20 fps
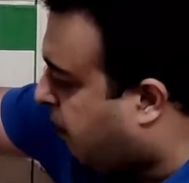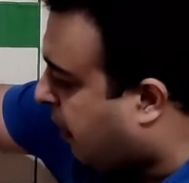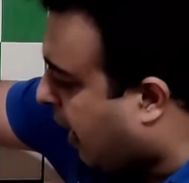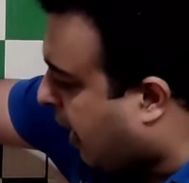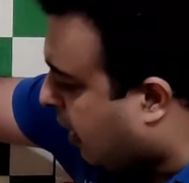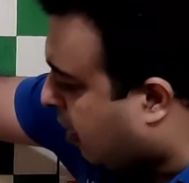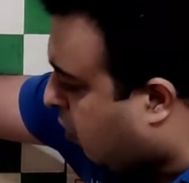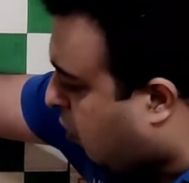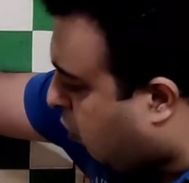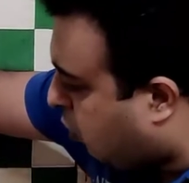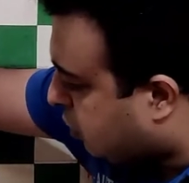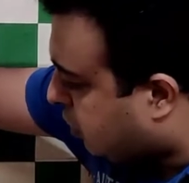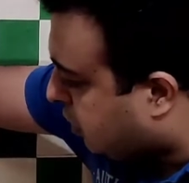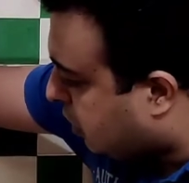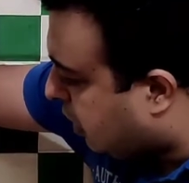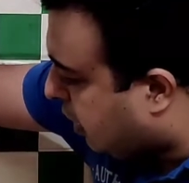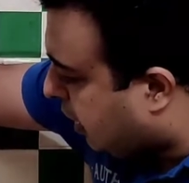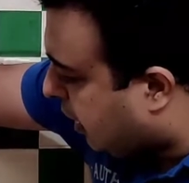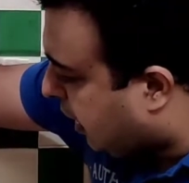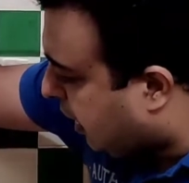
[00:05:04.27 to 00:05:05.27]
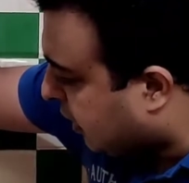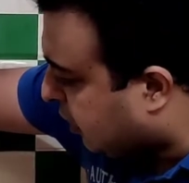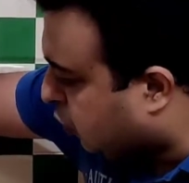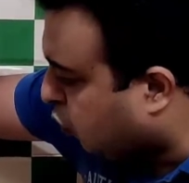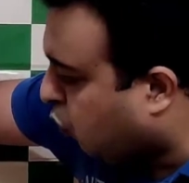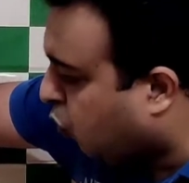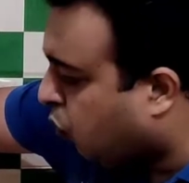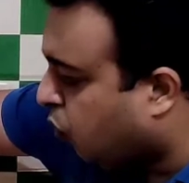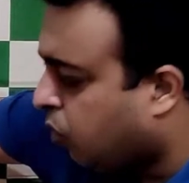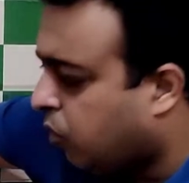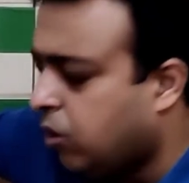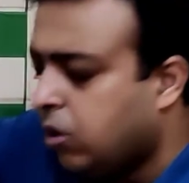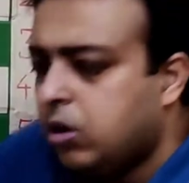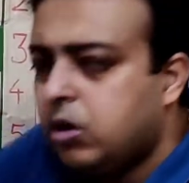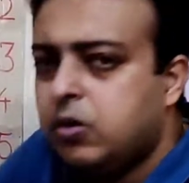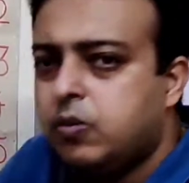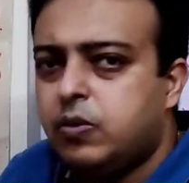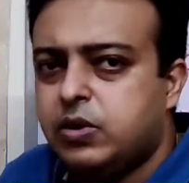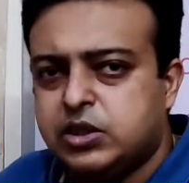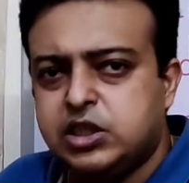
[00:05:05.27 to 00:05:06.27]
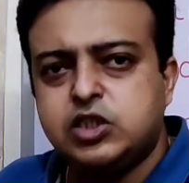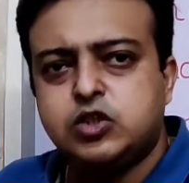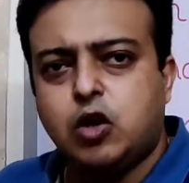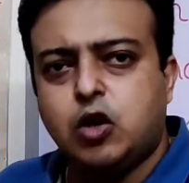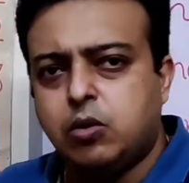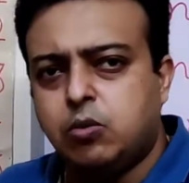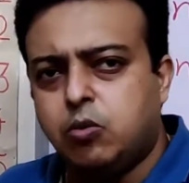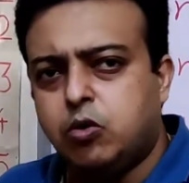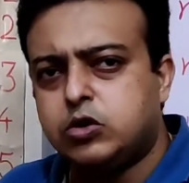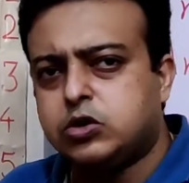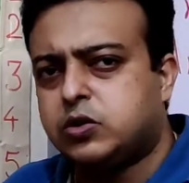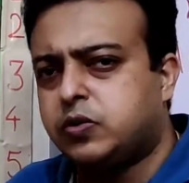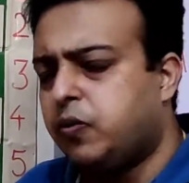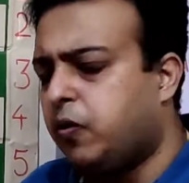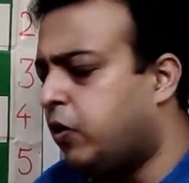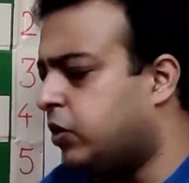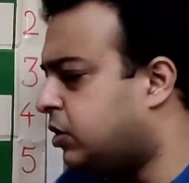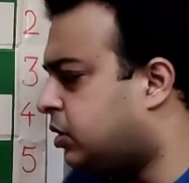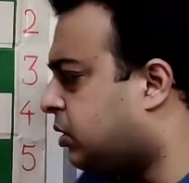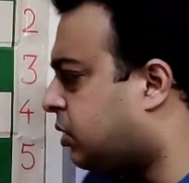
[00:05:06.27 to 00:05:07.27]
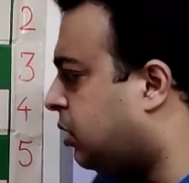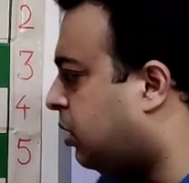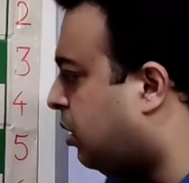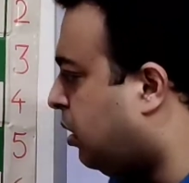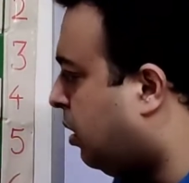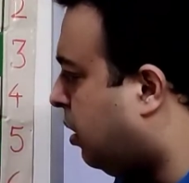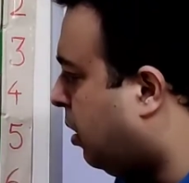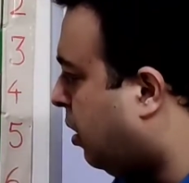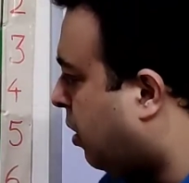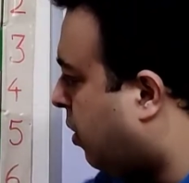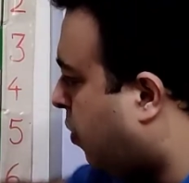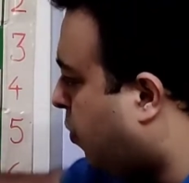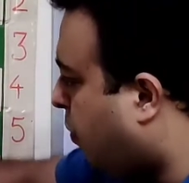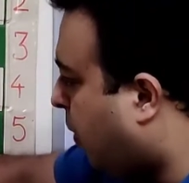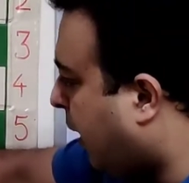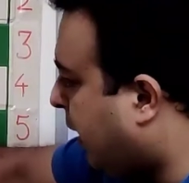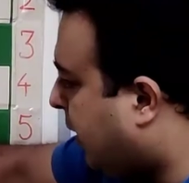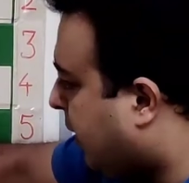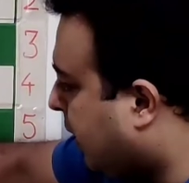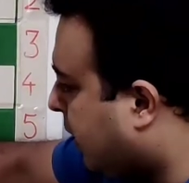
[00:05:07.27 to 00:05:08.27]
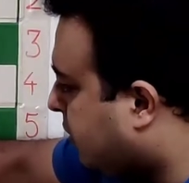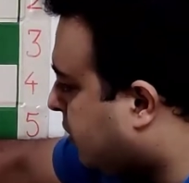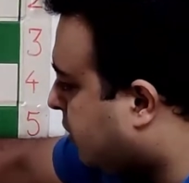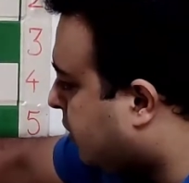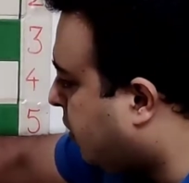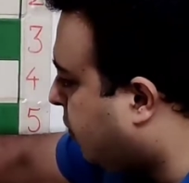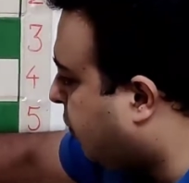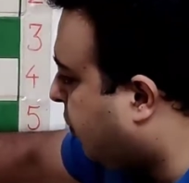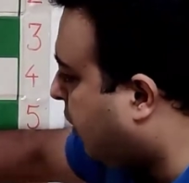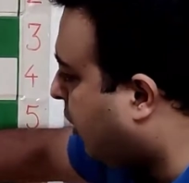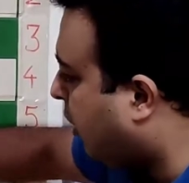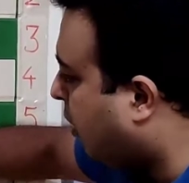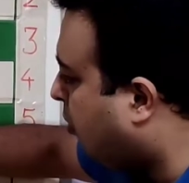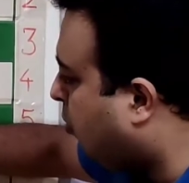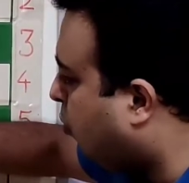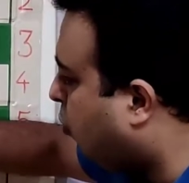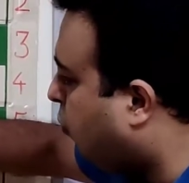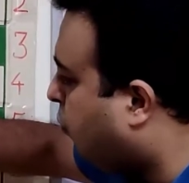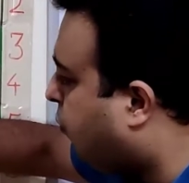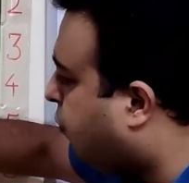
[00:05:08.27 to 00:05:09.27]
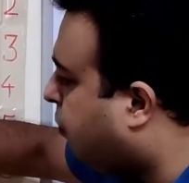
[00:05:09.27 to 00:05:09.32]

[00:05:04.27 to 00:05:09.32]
black goes a2, which is almost forced, white has the winning move